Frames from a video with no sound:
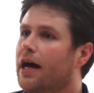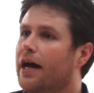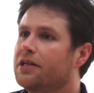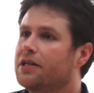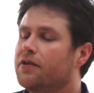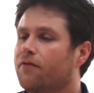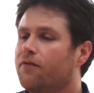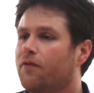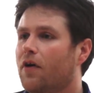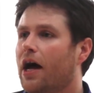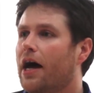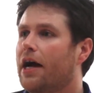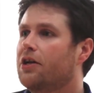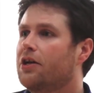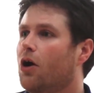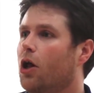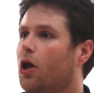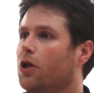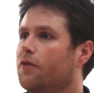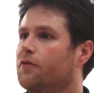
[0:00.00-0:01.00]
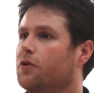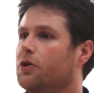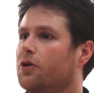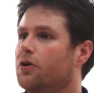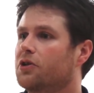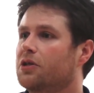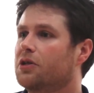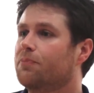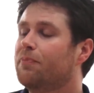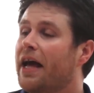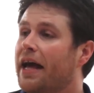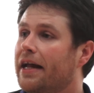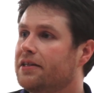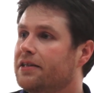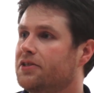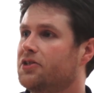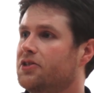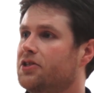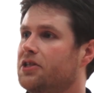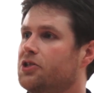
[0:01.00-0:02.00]
define all of your
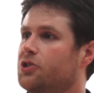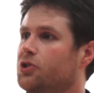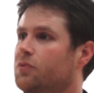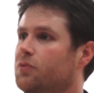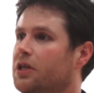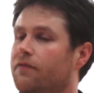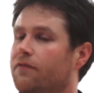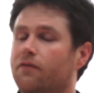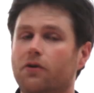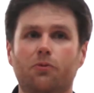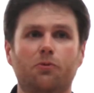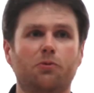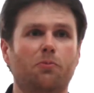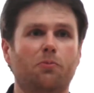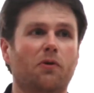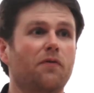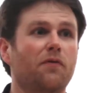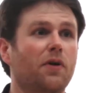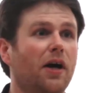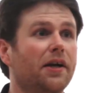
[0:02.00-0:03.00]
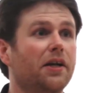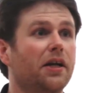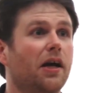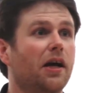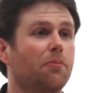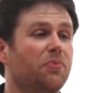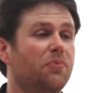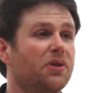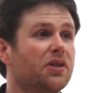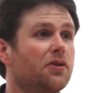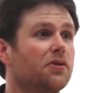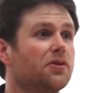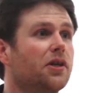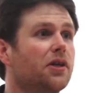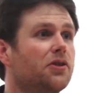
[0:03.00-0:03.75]
dependencies you need for providing a build.